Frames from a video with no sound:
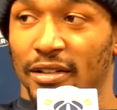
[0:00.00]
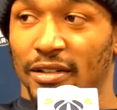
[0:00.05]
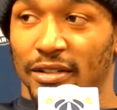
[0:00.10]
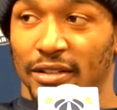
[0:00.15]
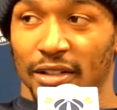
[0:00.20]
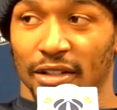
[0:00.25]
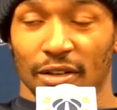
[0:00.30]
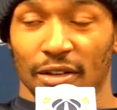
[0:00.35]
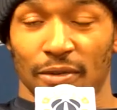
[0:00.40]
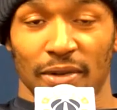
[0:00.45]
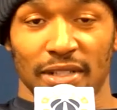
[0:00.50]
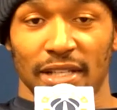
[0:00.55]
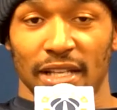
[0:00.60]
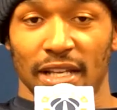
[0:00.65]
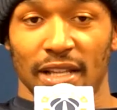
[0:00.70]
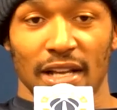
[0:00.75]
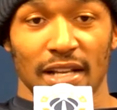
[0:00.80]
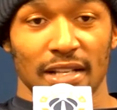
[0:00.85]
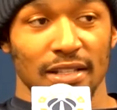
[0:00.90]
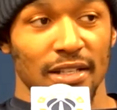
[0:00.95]
You know, once
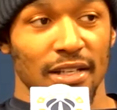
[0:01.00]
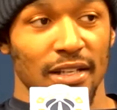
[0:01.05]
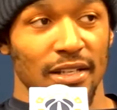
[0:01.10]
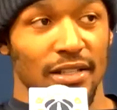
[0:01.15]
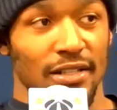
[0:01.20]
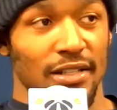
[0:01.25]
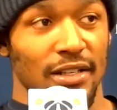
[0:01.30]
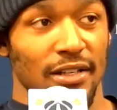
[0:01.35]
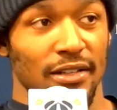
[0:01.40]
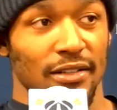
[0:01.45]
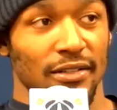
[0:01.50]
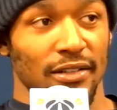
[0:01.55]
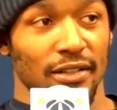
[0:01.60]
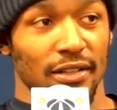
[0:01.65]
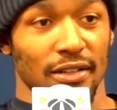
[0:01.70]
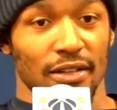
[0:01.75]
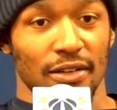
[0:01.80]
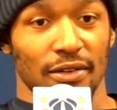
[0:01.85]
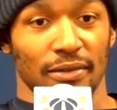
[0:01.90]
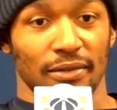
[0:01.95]
deadline's done, it's done. You
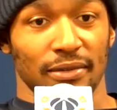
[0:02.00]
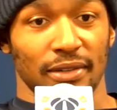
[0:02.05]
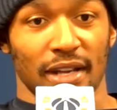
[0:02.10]
know,